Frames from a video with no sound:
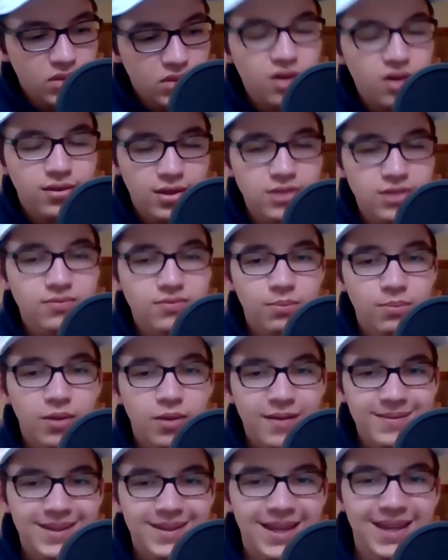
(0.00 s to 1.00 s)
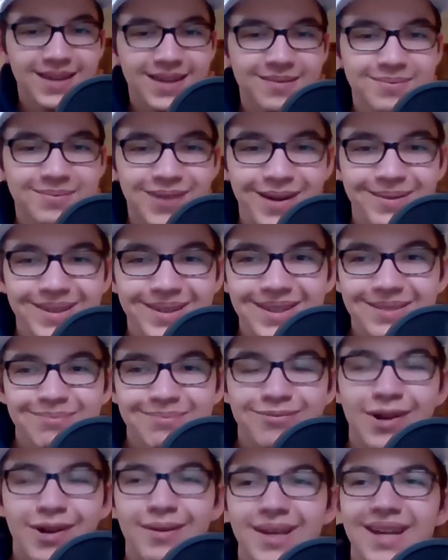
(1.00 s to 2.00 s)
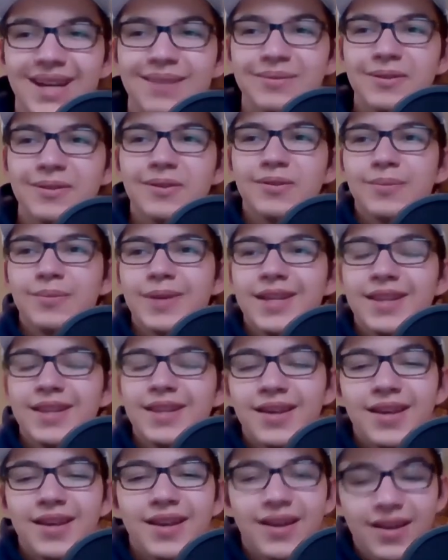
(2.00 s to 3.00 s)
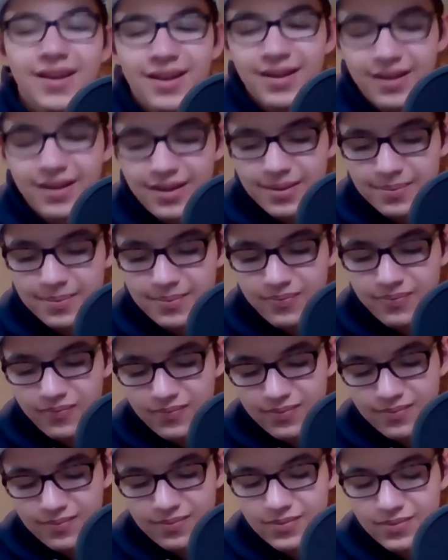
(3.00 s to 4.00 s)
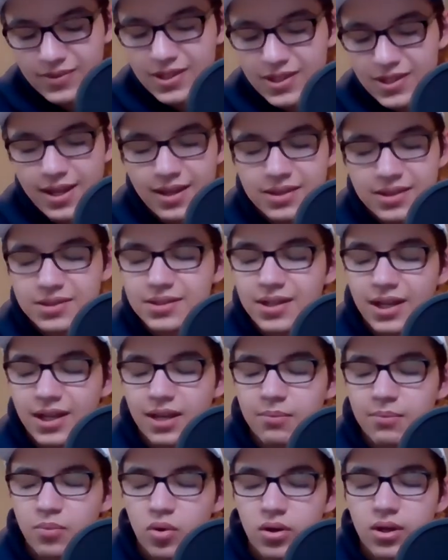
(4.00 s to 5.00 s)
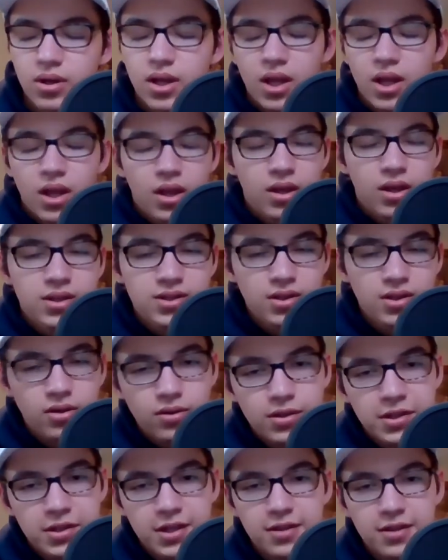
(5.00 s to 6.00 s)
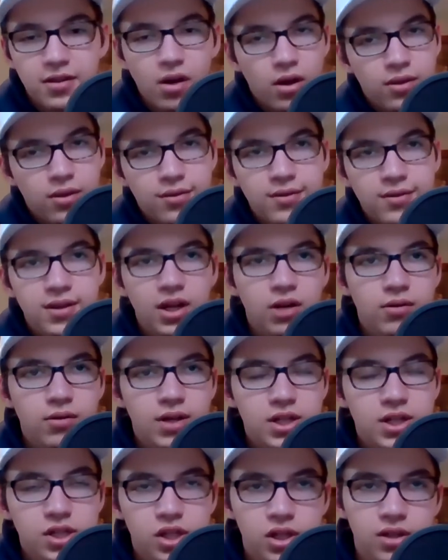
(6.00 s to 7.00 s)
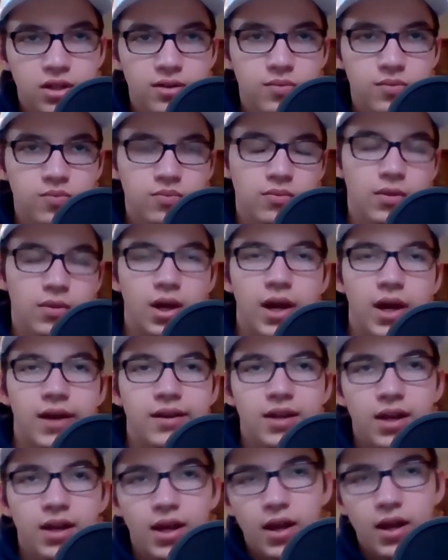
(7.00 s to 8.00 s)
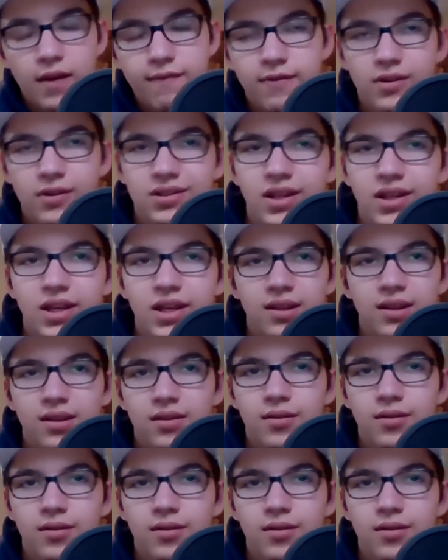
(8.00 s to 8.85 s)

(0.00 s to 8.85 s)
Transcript: Those would have probably probably helped a little bit, um, to not get bored. So yeah, the narration, I felt like,